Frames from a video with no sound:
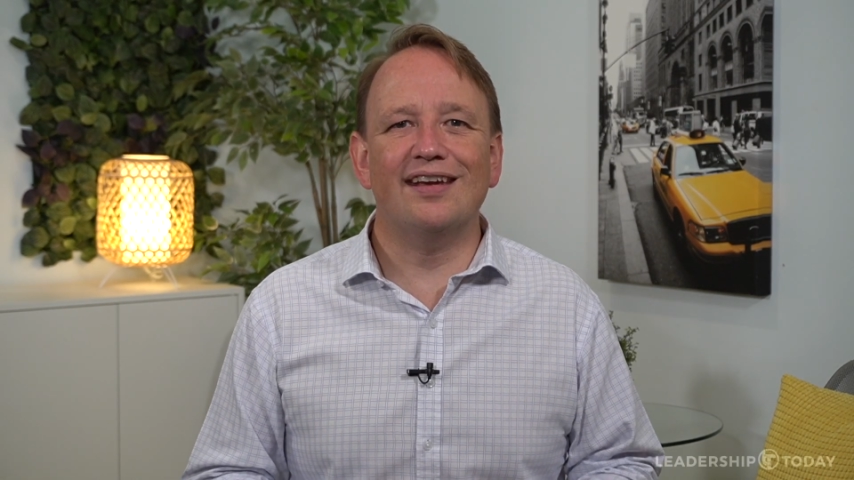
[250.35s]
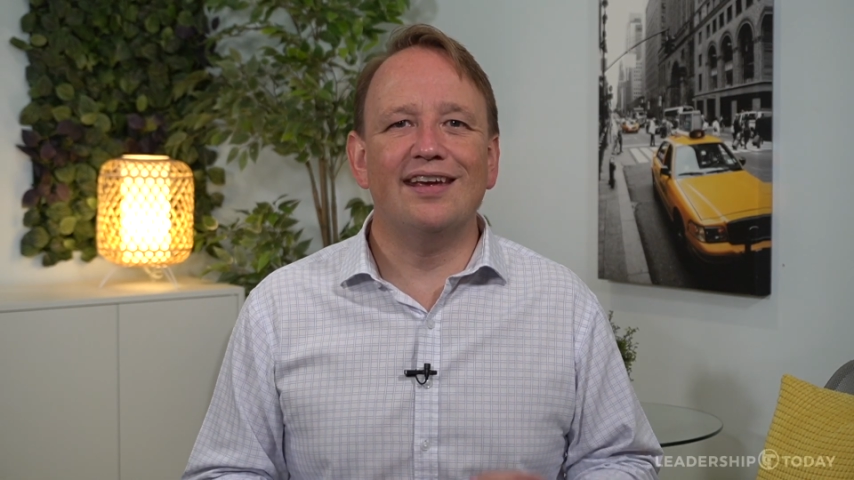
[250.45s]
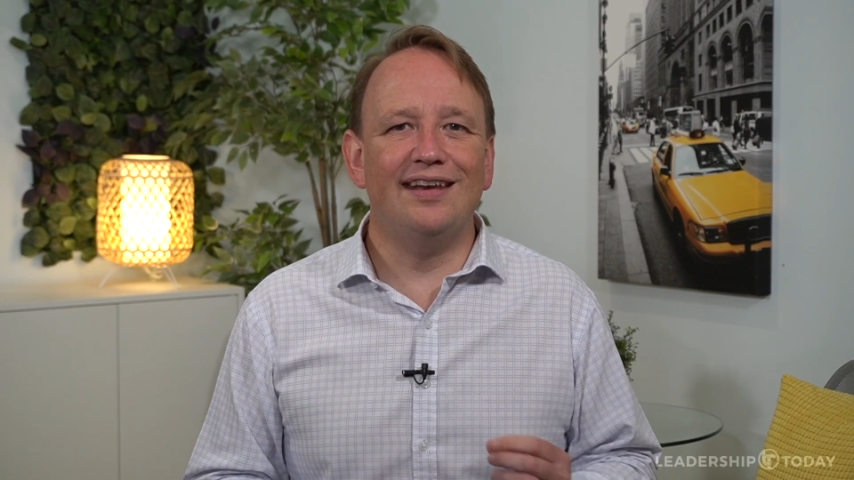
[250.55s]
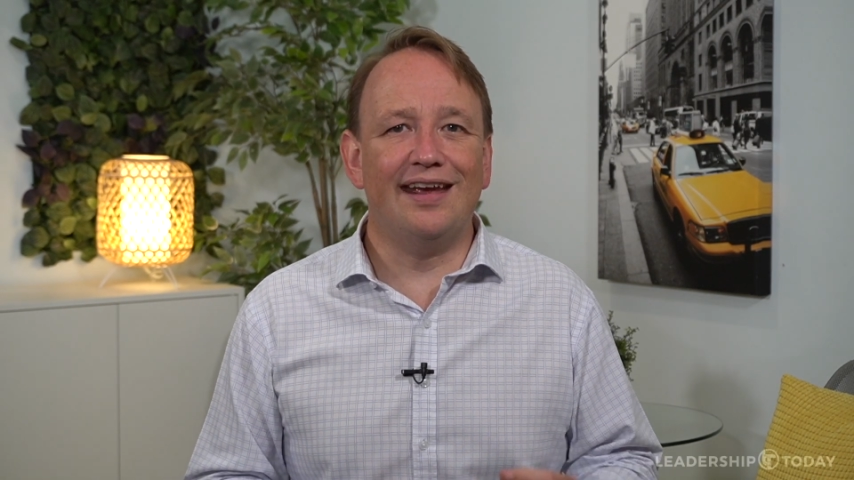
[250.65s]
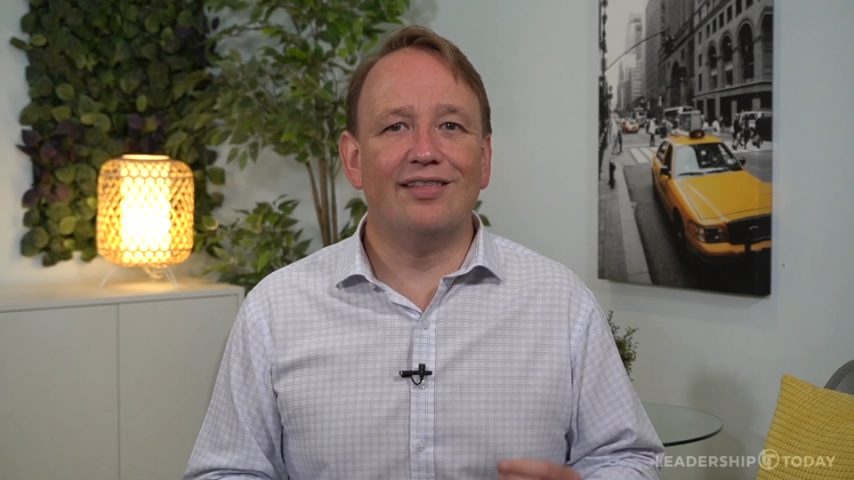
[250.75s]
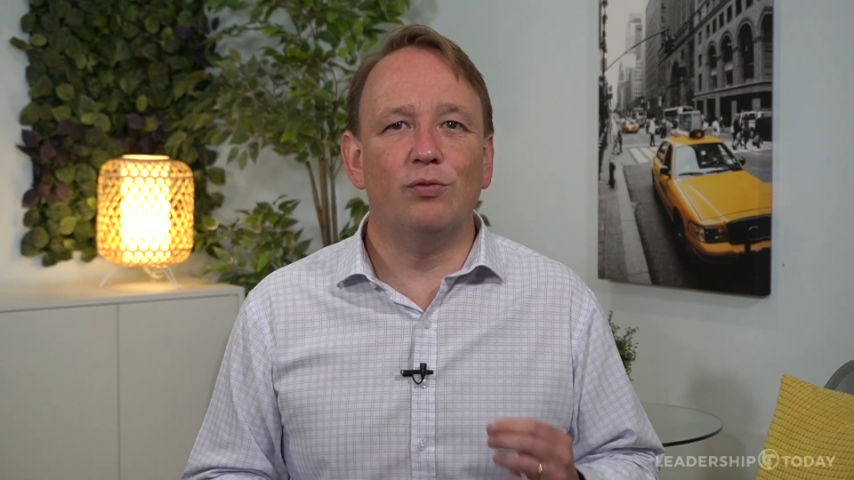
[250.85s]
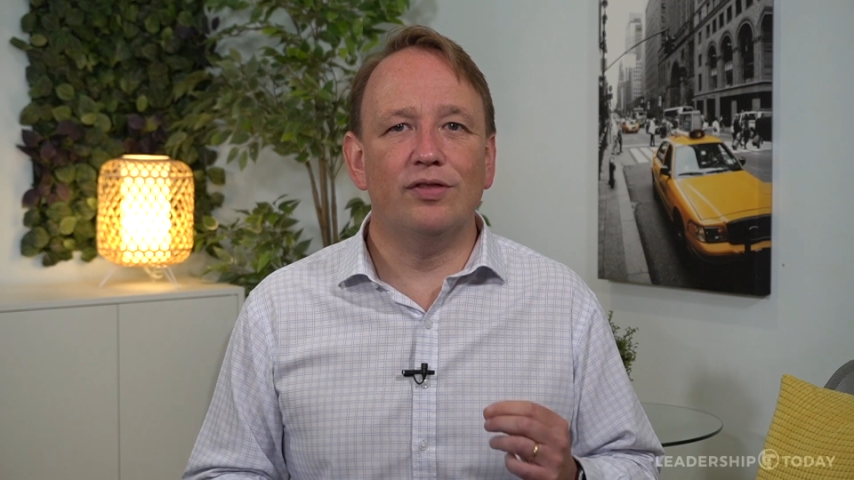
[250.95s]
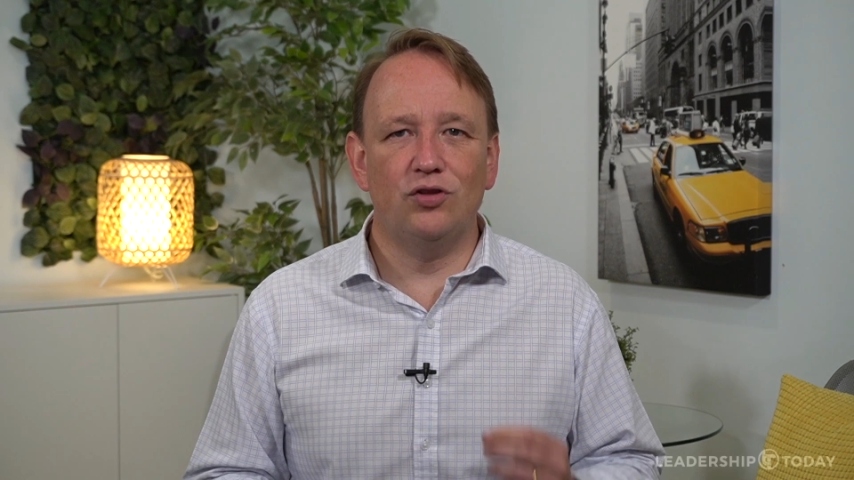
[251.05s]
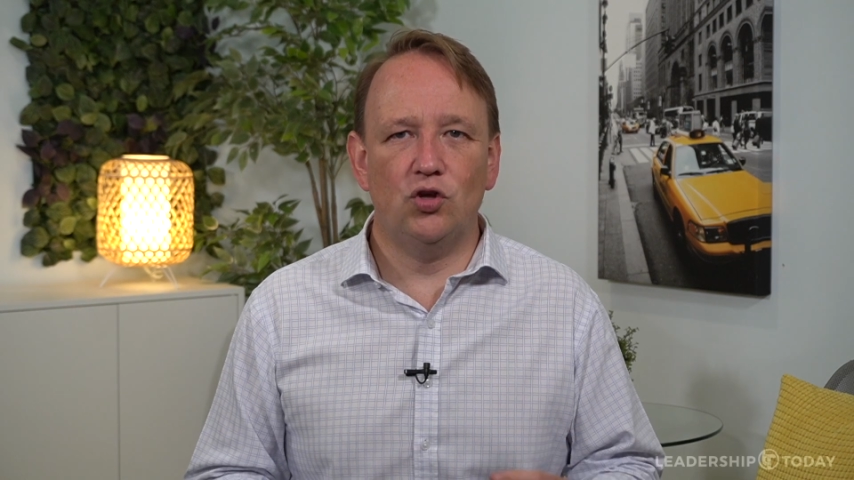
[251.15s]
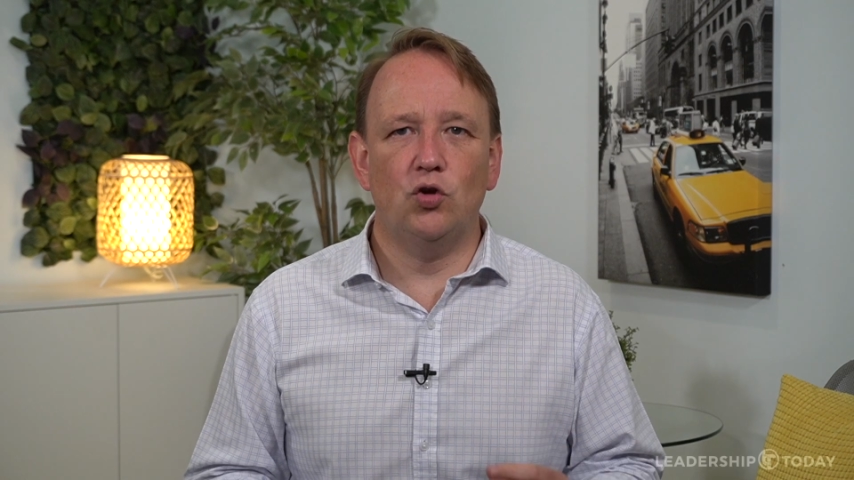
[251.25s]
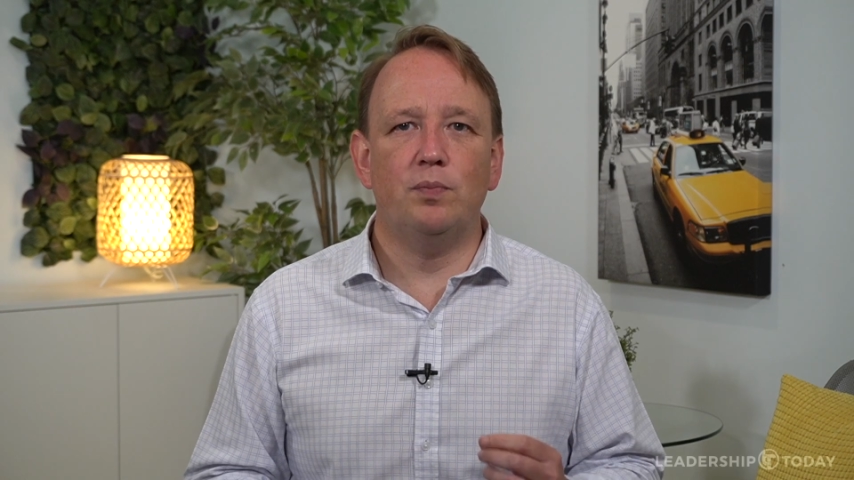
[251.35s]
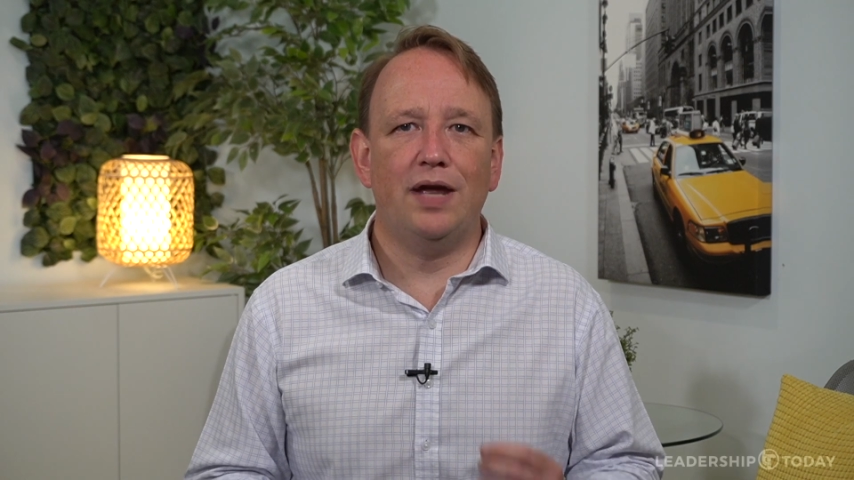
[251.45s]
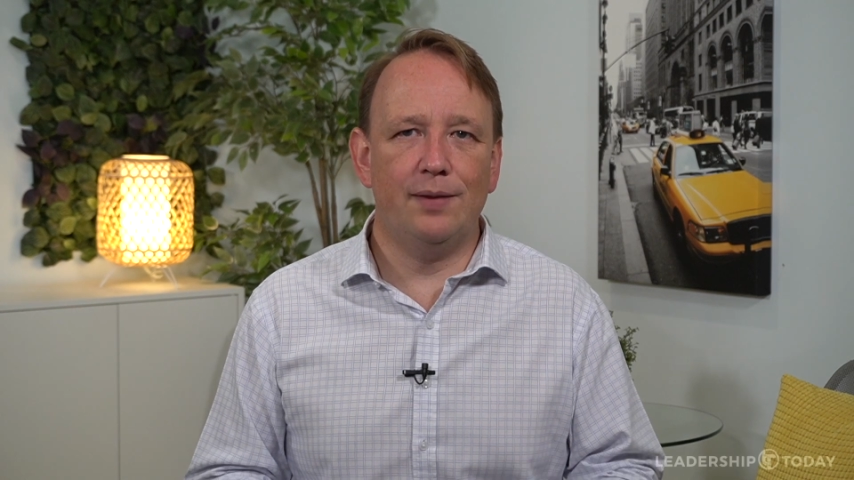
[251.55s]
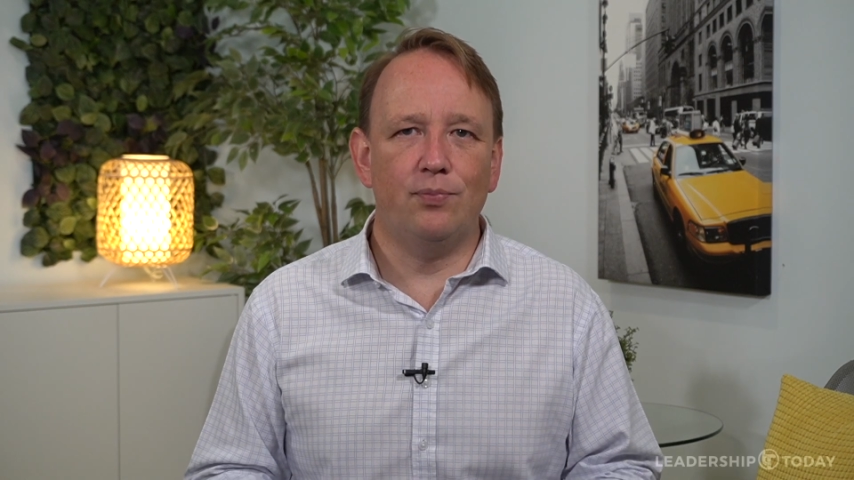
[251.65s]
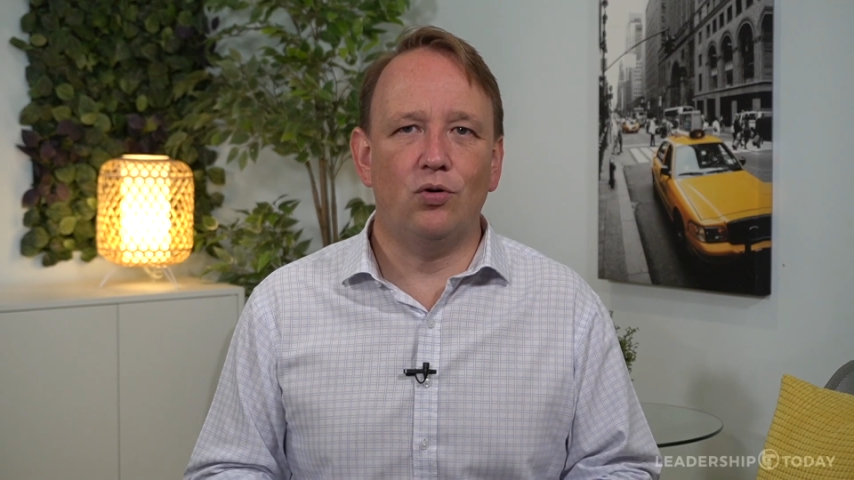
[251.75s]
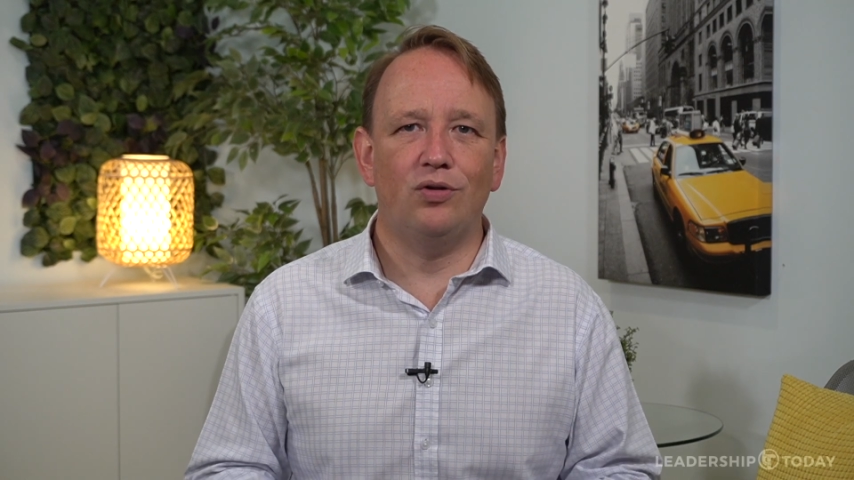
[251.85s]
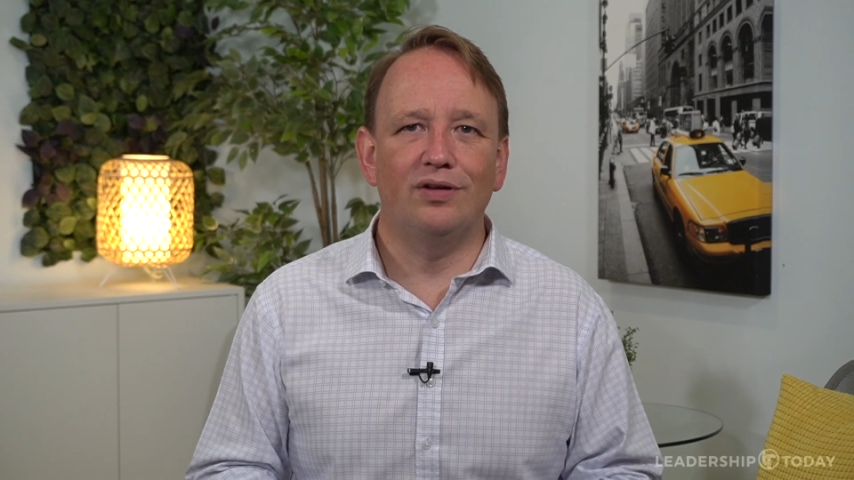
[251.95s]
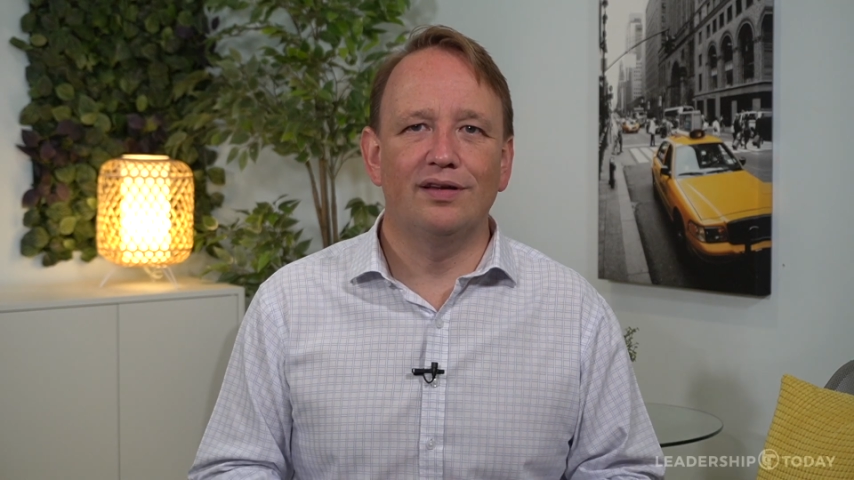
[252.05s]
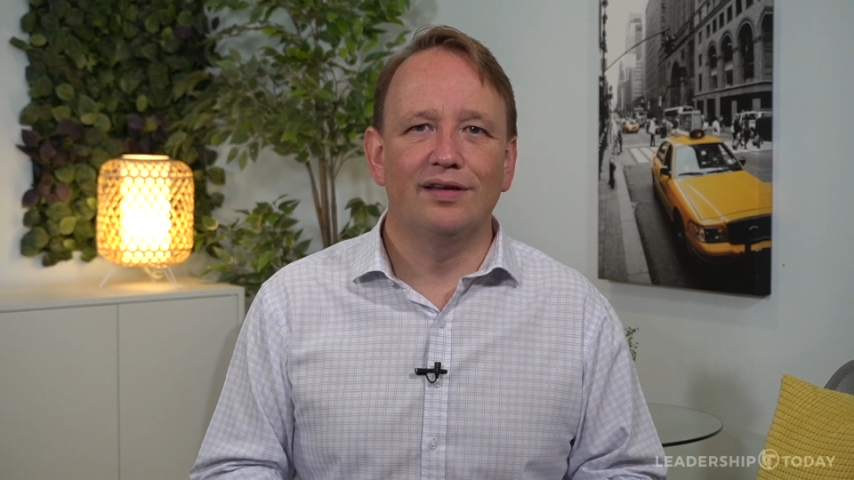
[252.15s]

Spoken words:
connect with new people.